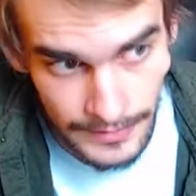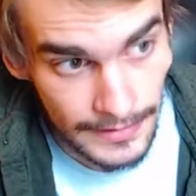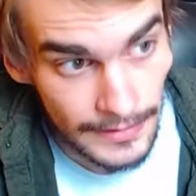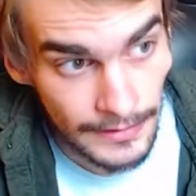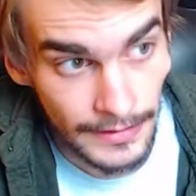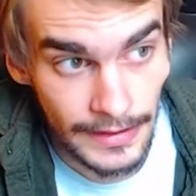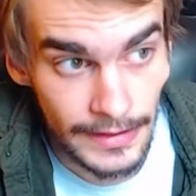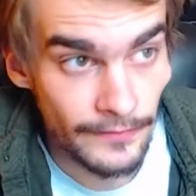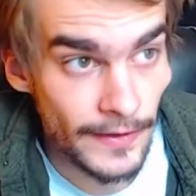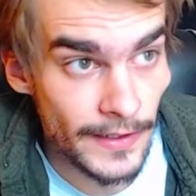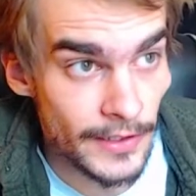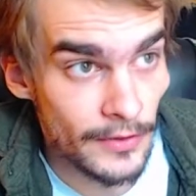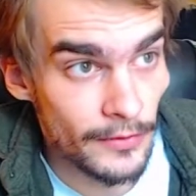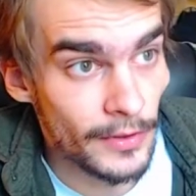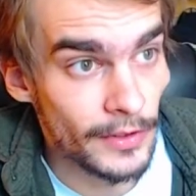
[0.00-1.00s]
like if I
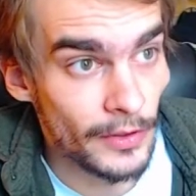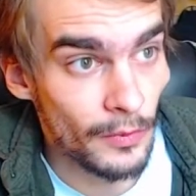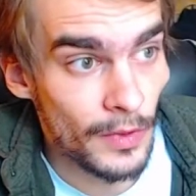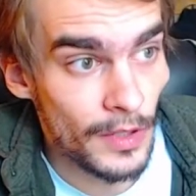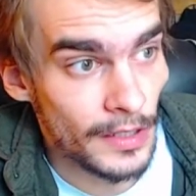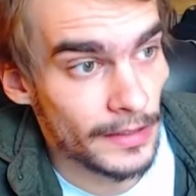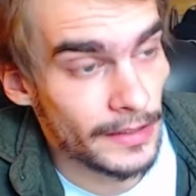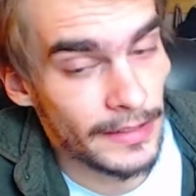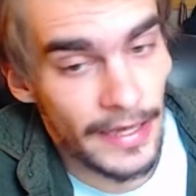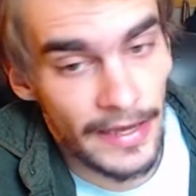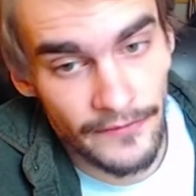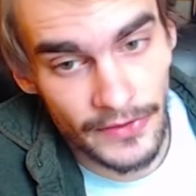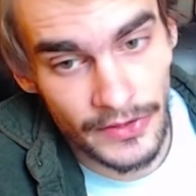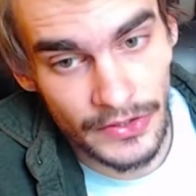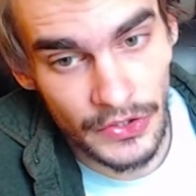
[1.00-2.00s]
go on a walk and I
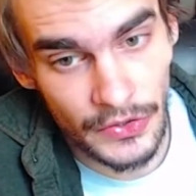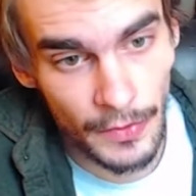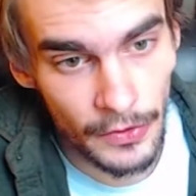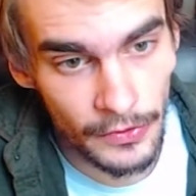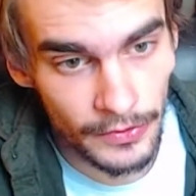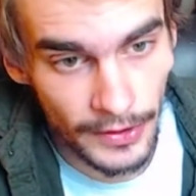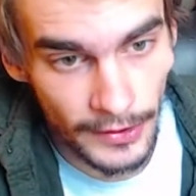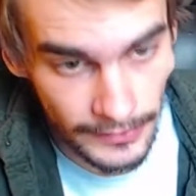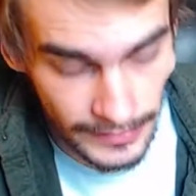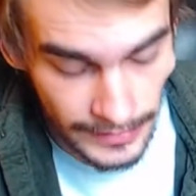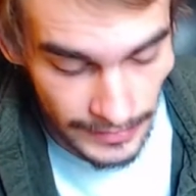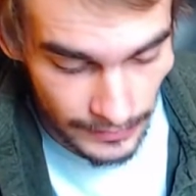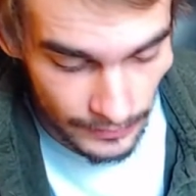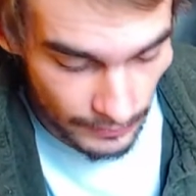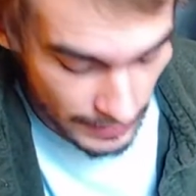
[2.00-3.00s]
haven't smoked all
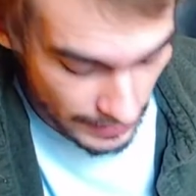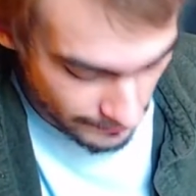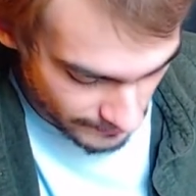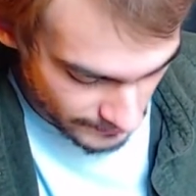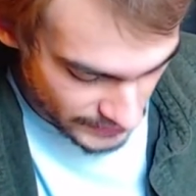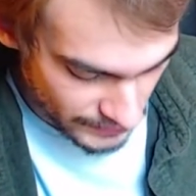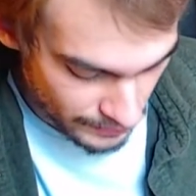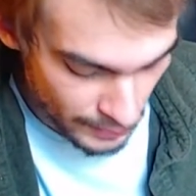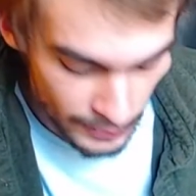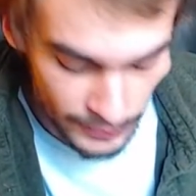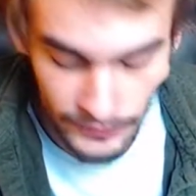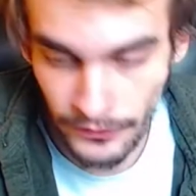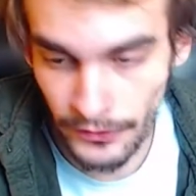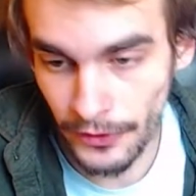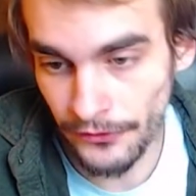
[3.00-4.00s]
day, or I haven't smoked
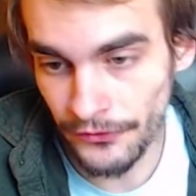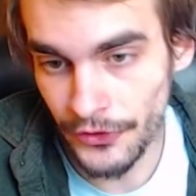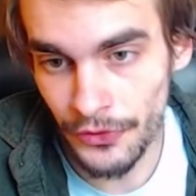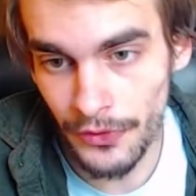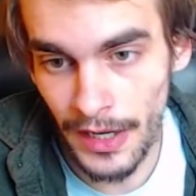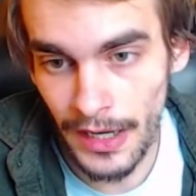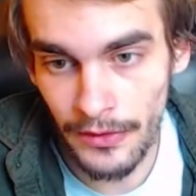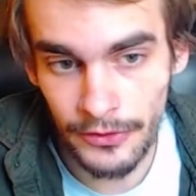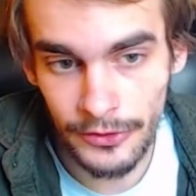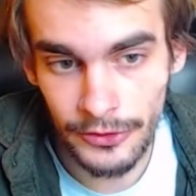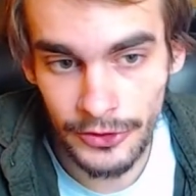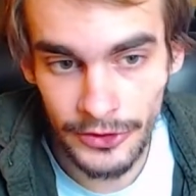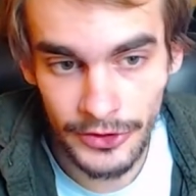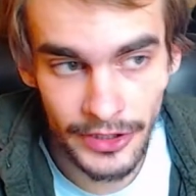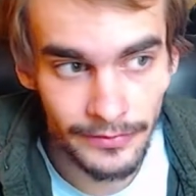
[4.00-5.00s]
for a few hours or
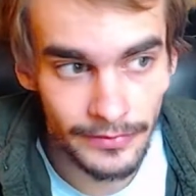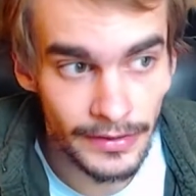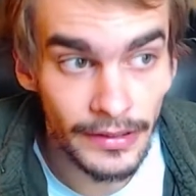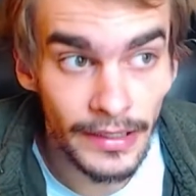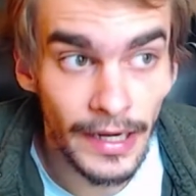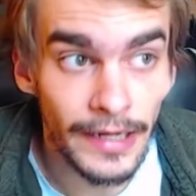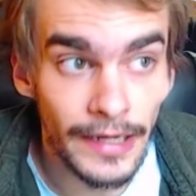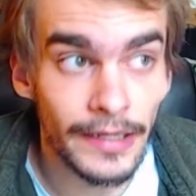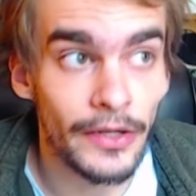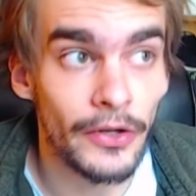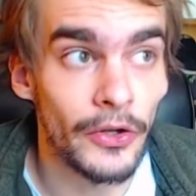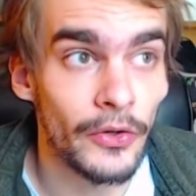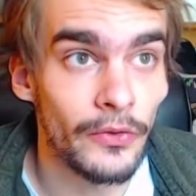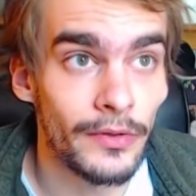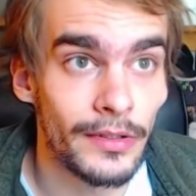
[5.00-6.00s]
something, I can
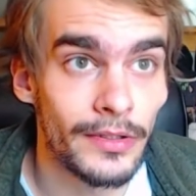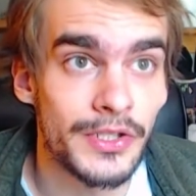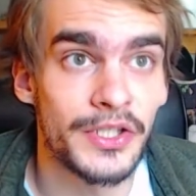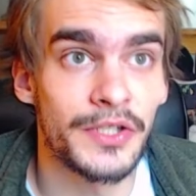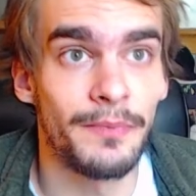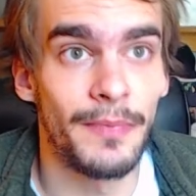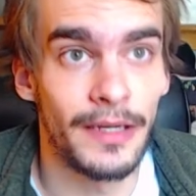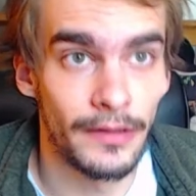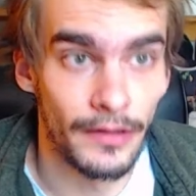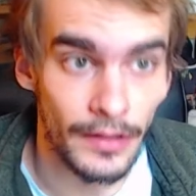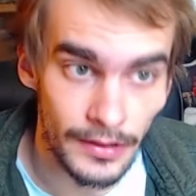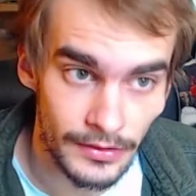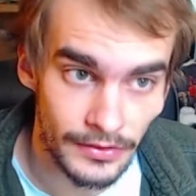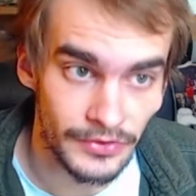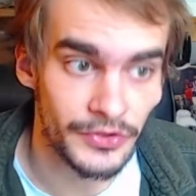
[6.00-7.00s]
notice my
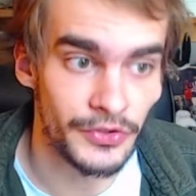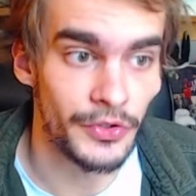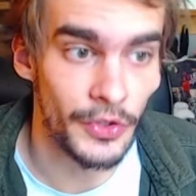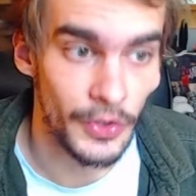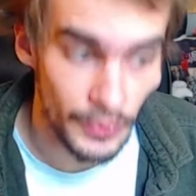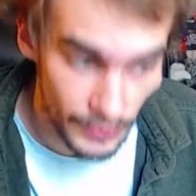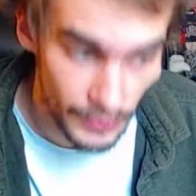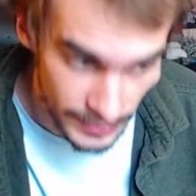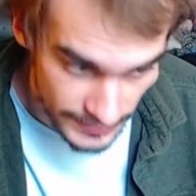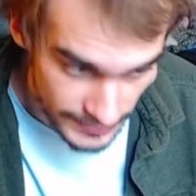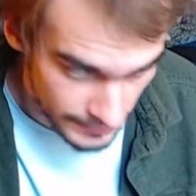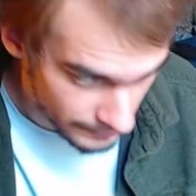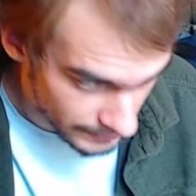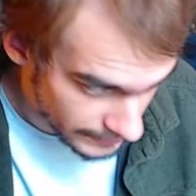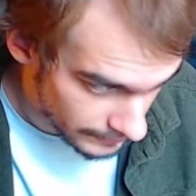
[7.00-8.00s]
lungs
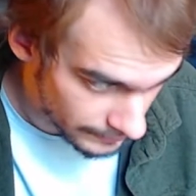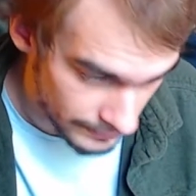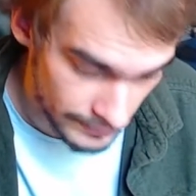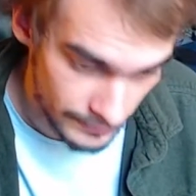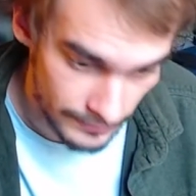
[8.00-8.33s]
noticeably